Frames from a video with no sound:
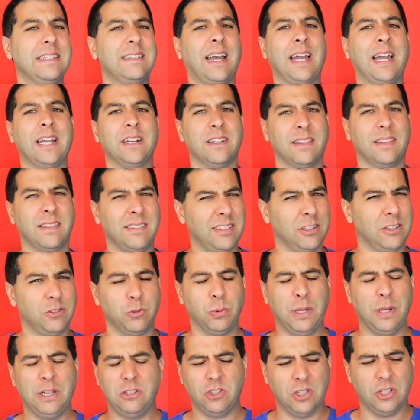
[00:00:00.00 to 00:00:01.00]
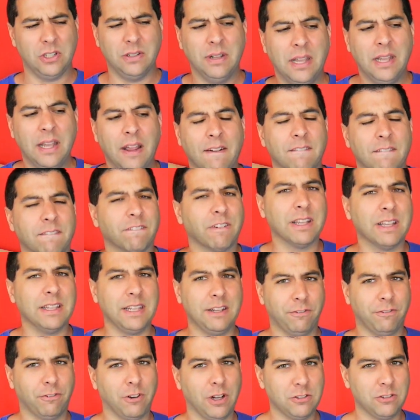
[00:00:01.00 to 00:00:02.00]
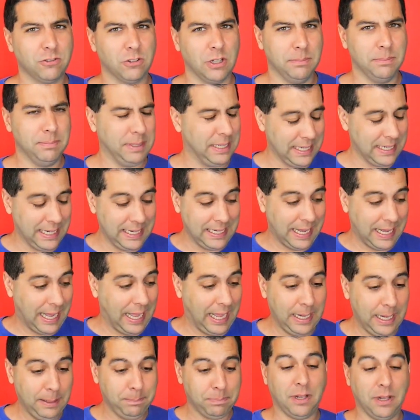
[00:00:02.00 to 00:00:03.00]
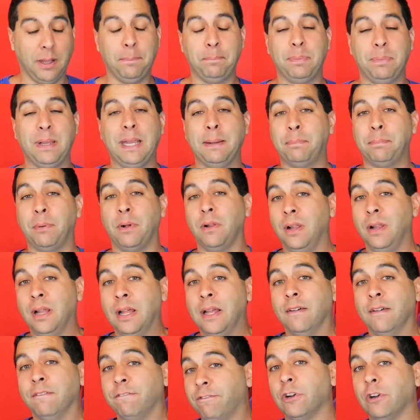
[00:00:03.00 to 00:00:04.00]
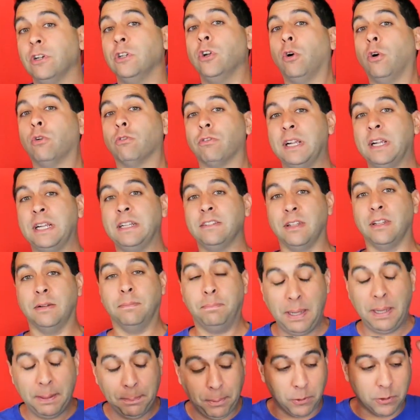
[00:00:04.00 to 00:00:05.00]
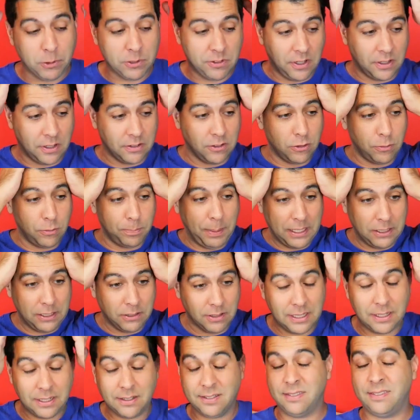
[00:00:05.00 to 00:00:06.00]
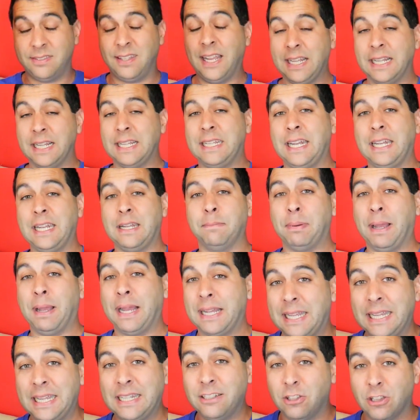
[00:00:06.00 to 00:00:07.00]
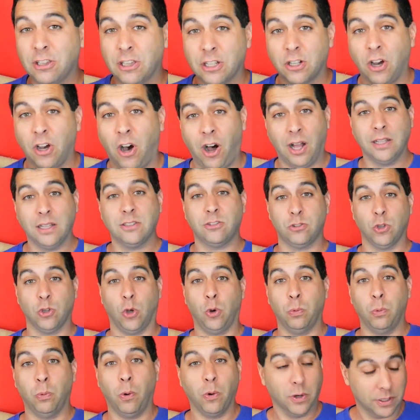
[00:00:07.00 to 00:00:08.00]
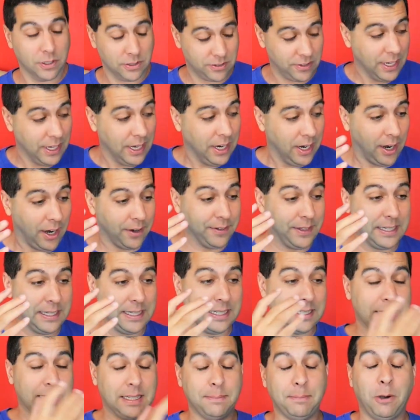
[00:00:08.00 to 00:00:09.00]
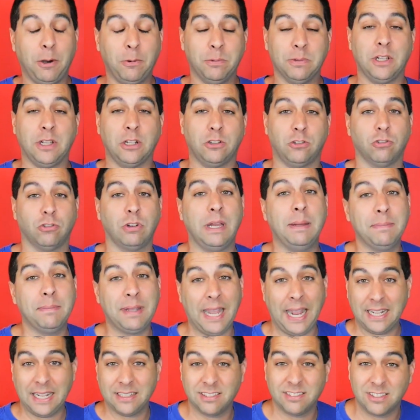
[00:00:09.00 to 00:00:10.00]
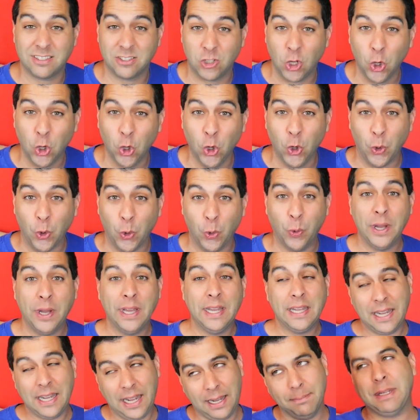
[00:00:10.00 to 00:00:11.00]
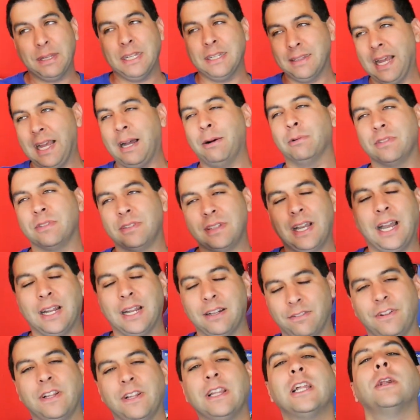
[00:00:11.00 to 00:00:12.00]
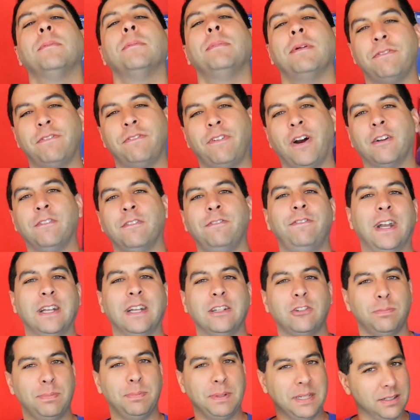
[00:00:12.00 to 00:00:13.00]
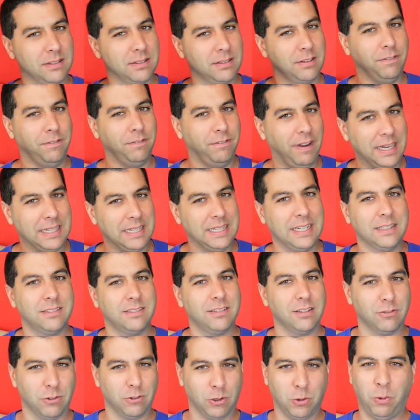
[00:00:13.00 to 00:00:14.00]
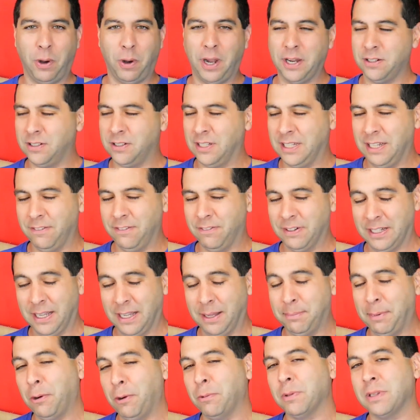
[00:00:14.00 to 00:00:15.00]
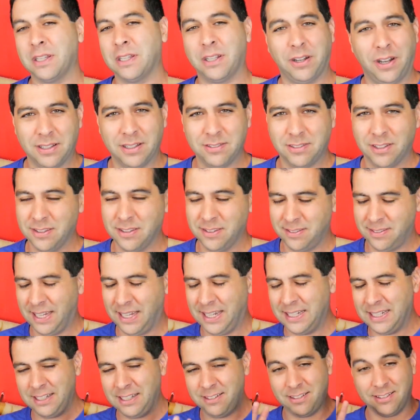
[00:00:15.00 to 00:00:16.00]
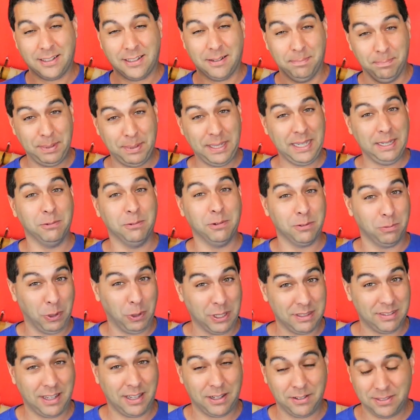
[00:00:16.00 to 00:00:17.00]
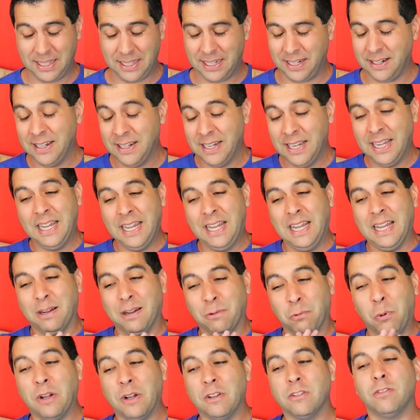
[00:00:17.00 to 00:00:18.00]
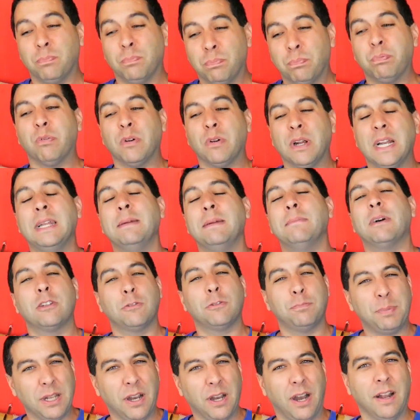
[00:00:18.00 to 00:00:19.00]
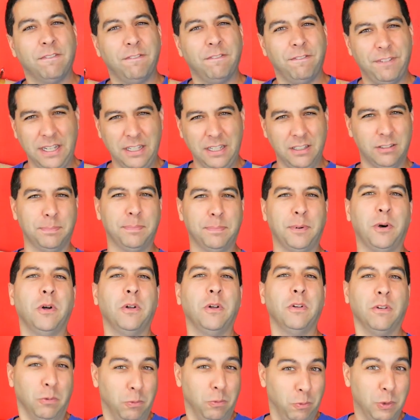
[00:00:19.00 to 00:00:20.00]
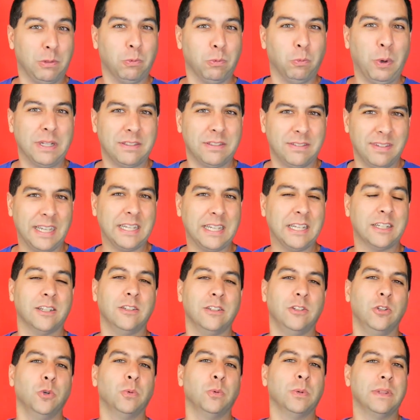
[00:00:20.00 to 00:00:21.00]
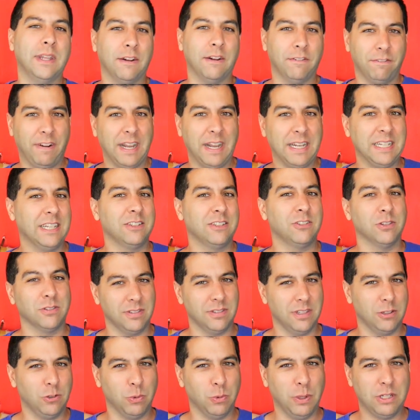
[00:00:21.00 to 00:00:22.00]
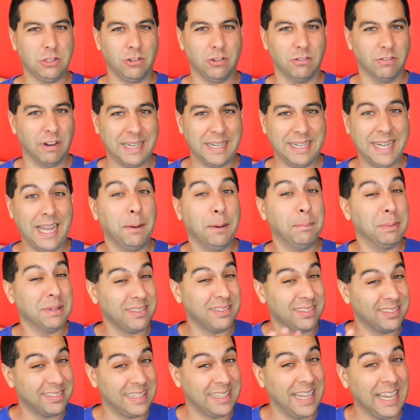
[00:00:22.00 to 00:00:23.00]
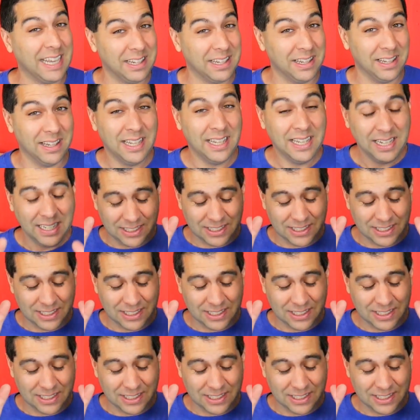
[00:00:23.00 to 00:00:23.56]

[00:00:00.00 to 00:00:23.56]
entire situation really frustrated me. It hyped up people for no reason. People were starting to speculate is Sega getting back into the console wars? Are they going to come out with the Dreamcast 2? I mean, that was kind of a little bit far fetched because the finances required to even come out with a console this day and age to compete with what's out there was pretty much beyond feasible with what Sega could do with their financial situation right now. But still,